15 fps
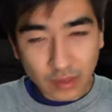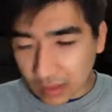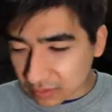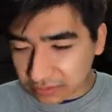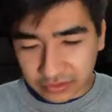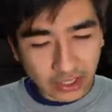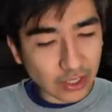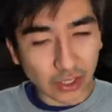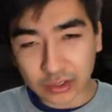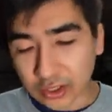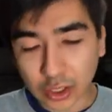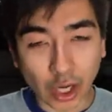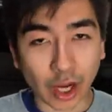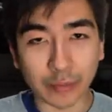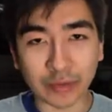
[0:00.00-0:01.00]
See all the
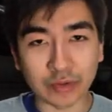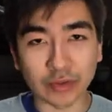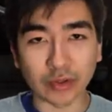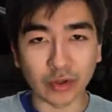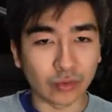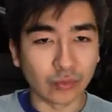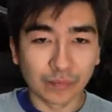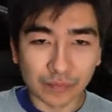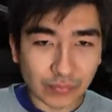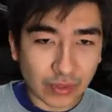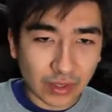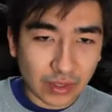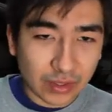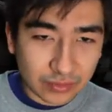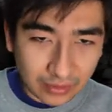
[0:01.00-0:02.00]
comments, you know.
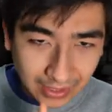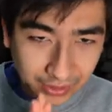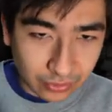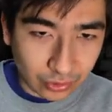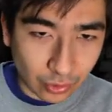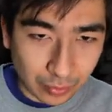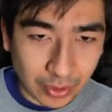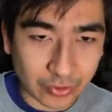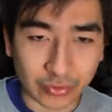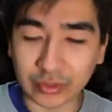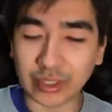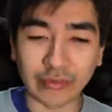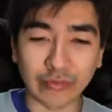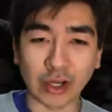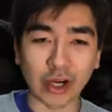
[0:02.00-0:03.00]
Thank you so much for
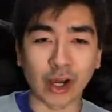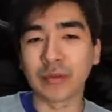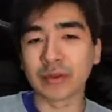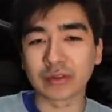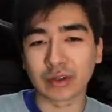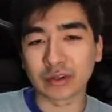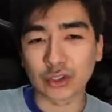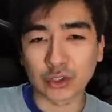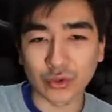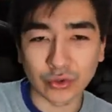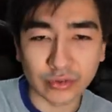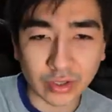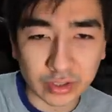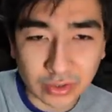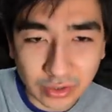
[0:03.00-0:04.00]
leaving comments on the
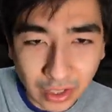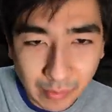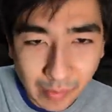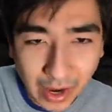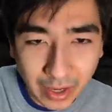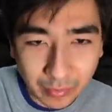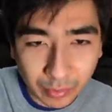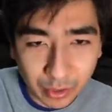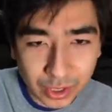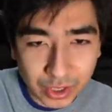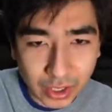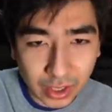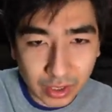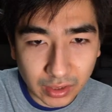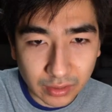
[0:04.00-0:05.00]
shorts all the time. I
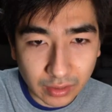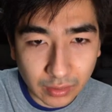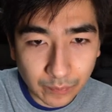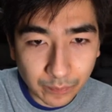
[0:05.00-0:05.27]
appreciate it.